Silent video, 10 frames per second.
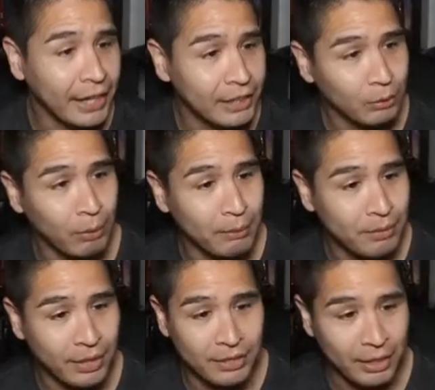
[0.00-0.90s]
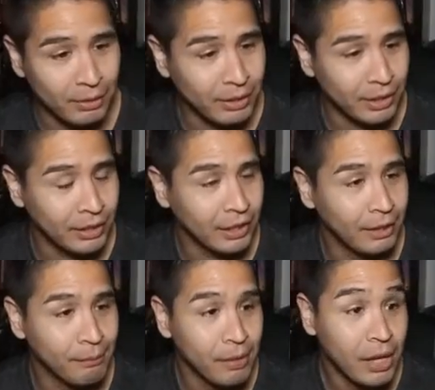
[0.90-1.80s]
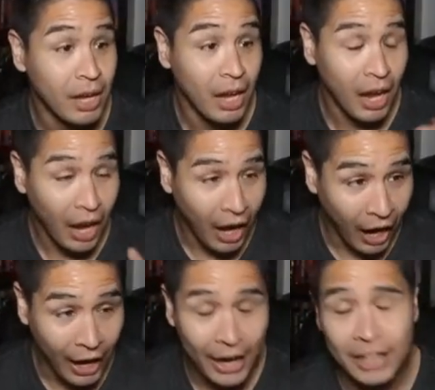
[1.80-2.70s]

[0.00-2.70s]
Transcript: got the websites out here. I